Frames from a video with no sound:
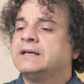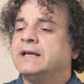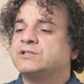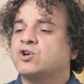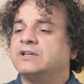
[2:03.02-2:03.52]

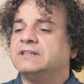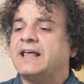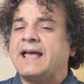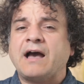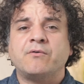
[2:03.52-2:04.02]
It's got a
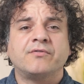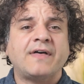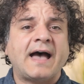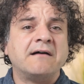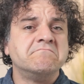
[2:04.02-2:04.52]
layout
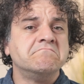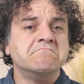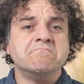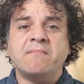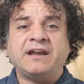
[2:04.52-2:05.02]
that
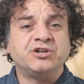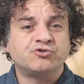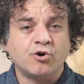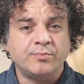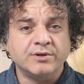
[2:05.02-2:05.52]
many
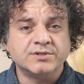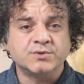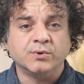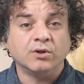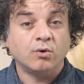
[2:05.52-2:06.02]
strobe
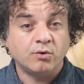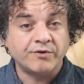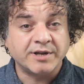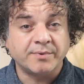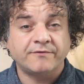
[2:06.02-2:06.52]
users will
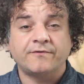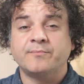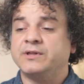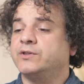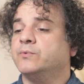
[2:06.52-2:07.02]
already be
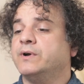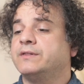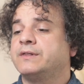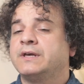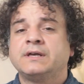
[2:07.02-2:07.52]
familiar
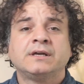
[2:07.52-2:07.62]
with.